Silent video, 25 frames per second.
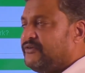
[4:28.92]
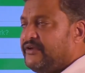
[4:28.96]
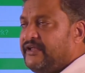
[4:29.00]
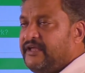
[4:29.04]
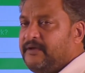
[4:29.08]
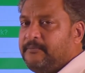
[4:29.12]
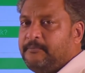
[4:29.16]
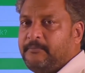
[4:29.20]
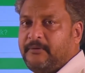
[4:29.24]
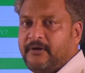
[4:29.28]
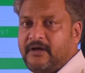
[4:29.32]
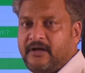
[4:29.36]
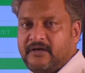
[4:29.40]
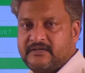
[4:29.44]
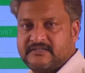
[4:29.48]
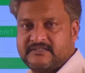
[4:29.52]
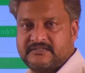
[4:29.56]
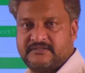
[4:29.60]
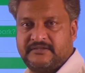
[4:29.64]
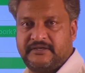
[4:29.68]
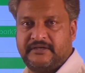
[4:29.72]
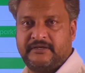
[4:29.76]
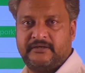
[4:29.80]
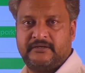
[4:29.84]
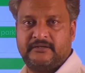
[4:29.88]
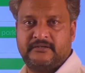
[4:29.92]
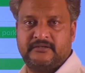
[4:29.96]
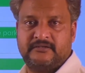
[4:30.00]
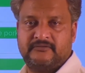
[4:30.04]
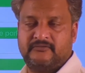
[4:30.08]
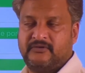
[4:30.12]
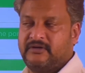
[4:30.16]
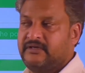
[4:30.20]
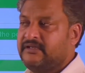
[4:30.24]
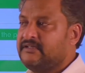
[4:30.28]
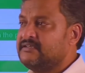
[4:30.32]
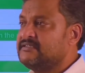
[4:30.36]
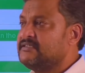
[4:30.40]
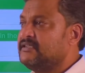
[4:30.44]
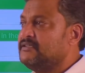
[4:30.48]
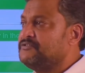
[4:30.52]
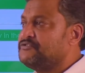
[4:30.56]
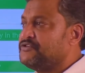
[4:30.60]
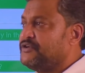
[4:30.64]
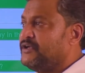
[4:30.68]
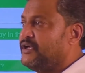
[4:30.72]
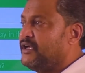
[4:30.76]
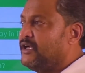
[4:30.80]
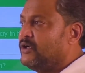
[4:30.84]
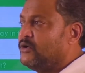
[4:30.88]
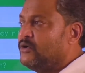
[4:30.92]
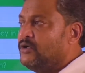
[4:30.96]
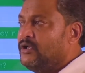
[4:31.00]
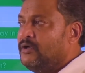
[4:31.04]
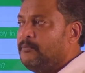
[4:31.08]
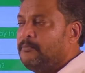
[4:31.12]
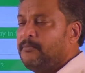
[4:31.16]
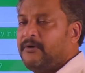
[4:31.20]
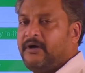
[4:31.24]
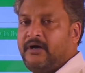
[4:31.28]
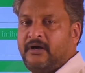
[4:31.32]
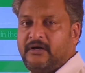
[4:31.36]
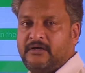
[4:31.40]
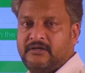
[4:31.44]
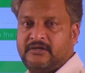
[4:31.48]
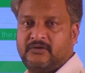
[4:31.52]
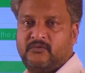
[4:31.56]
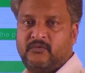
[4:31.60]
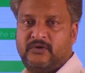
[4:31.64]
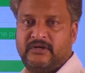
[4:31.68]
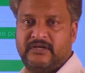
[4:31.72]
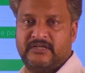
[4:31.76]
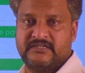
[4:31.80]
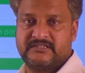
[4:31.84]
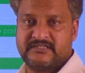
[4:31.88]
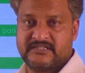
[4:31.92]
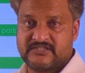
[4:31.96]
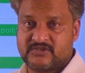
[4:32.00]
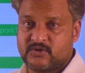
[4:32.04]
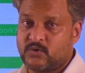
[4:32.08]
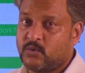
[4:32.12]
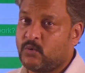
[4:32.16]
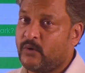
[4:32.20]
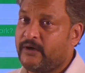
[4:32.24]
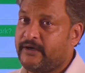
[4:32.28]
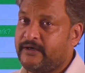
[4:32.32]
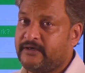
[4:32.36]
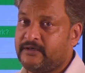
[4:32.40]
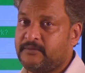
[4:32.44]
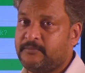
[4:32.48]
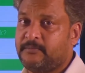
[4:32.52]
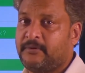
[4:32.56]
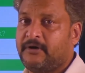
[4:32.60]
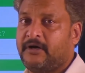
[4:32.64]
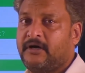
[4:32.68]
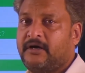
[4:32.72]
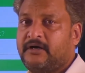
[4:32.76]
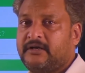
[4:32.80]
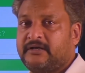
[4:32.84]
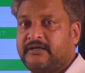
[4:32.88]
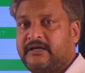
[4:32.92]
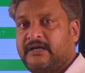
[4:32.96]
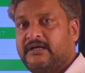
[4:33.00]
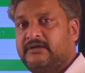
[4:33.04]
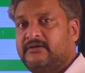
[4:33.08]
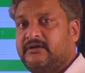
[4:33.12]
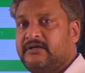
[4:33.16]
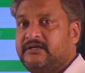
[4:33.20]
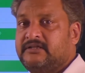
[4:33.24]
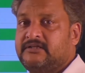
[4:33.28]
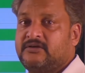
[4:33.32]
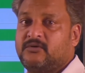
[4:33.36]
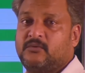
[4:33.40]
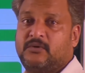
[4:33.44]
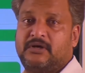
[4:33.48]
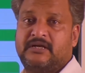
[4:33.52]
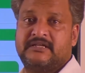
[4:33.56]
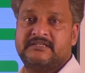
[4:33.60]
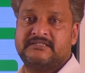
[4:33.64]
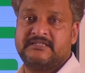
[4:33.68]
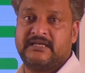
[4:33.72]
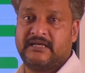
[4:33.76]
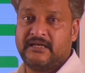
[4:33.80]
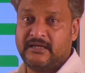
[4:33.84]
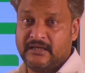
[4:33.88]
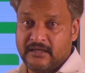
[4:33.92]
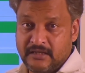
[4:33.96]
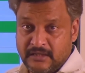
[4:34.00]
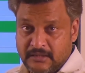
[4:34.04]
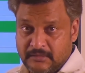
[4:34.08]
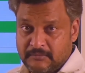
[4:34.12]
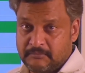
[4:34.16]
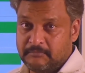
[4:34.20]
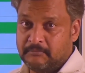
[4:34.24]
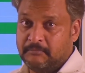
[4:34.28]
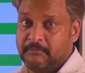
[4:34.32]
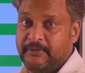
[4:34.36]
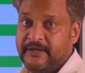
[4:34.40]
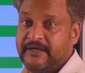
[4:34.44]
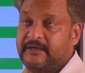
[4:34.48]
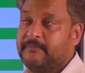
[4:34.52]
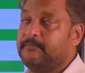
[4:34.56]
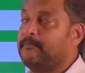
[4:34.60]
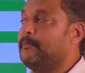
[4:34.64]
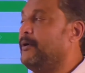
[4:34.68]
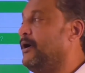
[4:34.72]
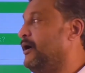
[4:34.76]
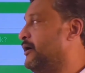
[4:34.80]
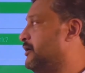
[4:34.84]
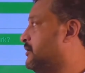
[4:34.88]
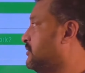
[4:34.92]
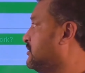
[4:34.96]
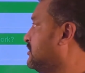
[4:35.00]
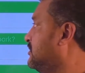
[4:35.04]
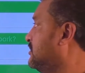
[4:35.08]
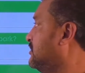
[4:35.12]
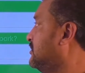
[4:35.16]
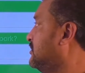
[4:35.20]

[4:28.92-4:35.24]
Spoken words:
3 parks there. One is a triangular park, one is a square park, and another one is a big park.